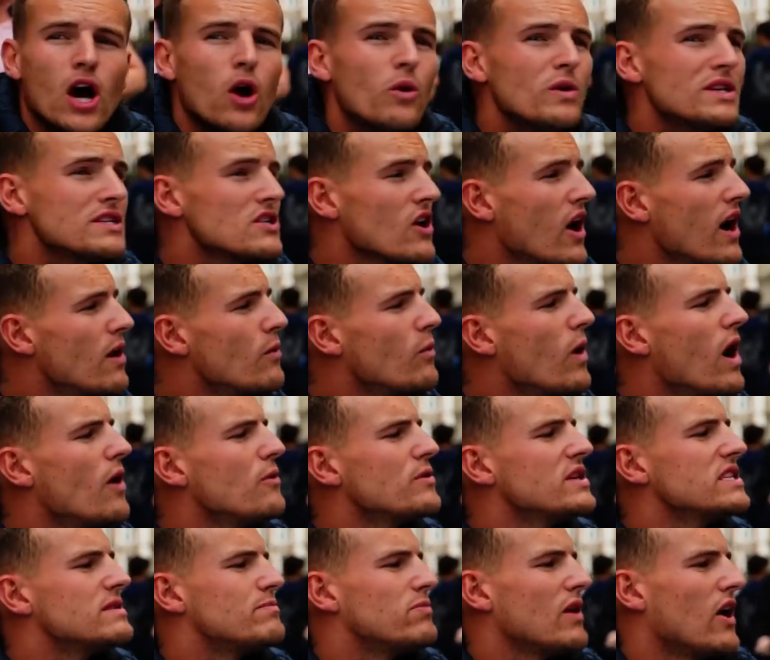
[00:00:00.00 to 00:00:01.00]
whole entire
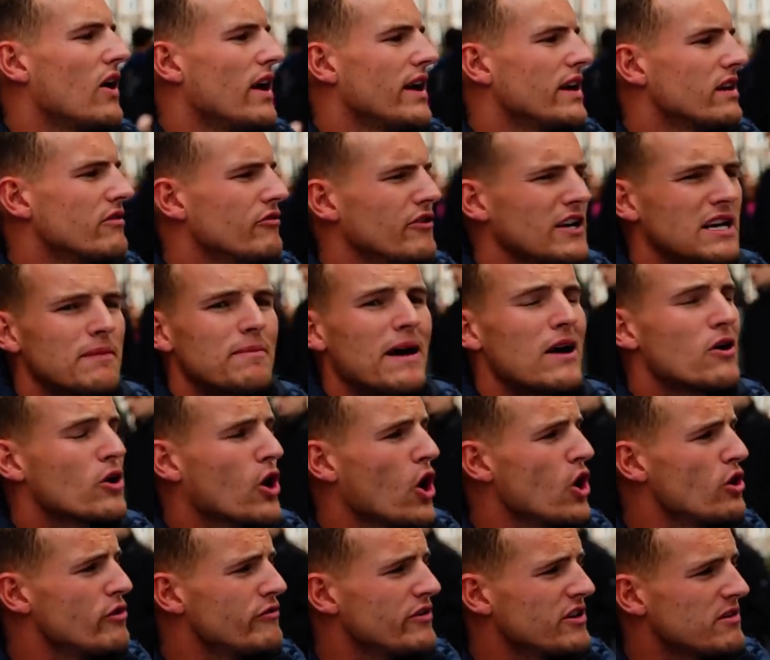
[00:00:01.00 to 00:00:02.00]
world is blind. Think about
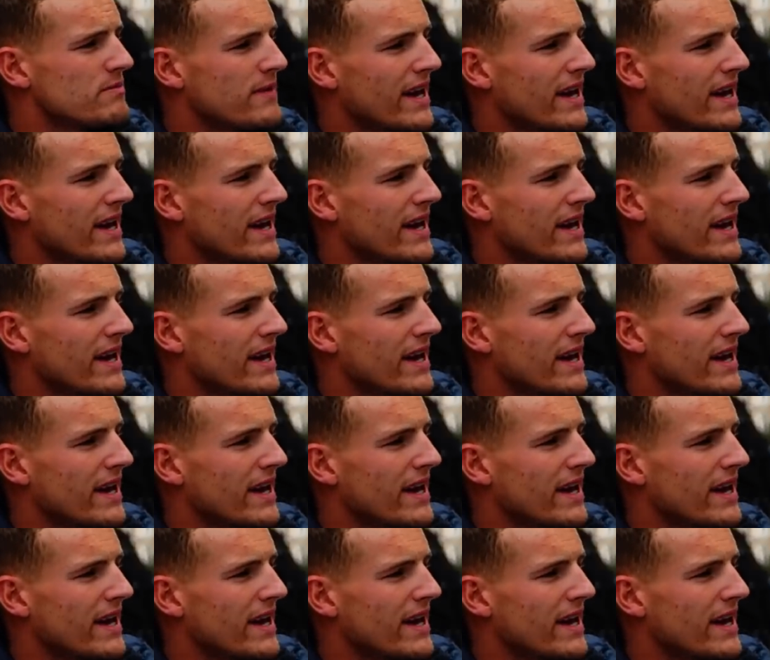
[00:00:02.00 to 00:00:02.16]
COVID,